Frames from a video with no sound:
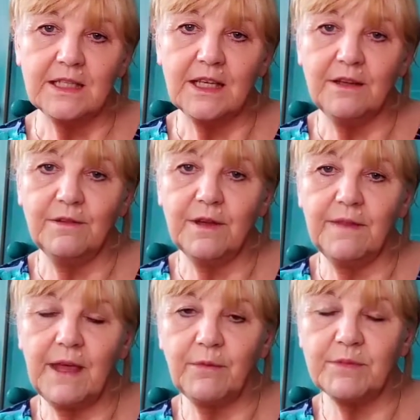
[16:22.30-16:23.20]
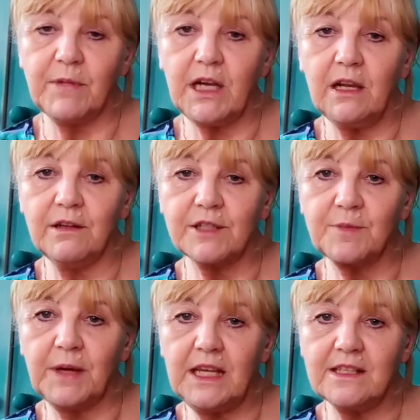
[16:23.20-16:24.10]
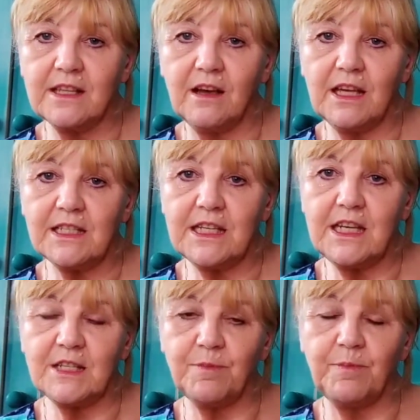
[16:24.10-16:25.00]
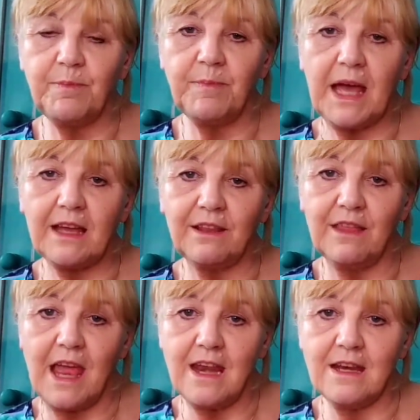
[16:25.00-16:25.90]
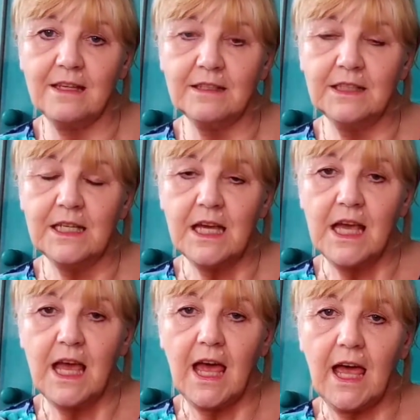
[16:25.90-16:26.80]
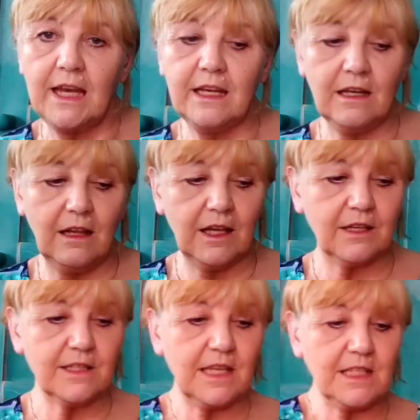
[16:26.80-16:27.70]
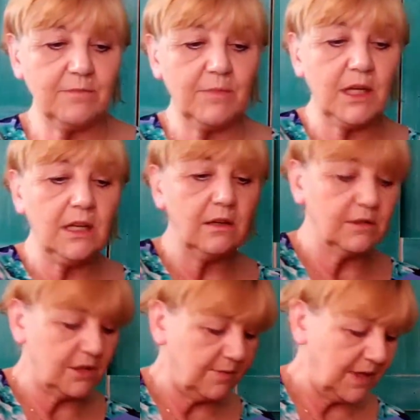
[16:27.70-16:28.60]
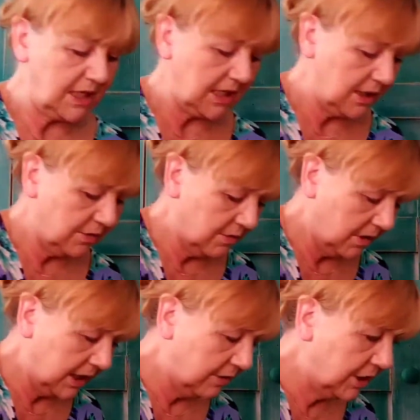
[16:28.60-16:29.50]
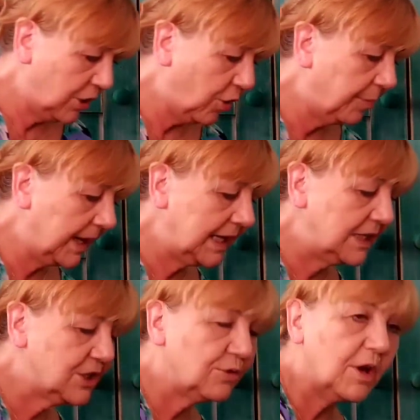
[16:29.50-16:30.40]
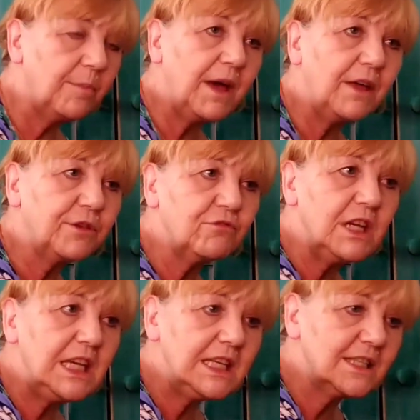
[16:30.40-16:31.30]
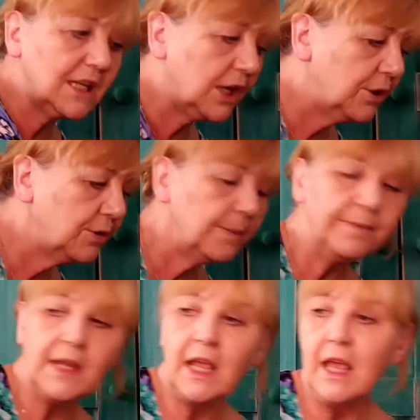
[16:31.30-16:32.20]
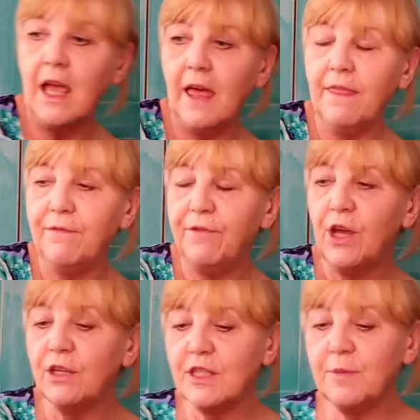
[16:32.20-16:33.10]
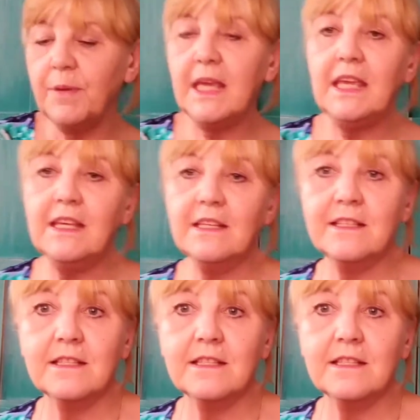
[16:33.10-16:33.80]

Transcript: so and that was my last piece that I did back then and like I said in my last video I only got back into it about three years ago and the first piece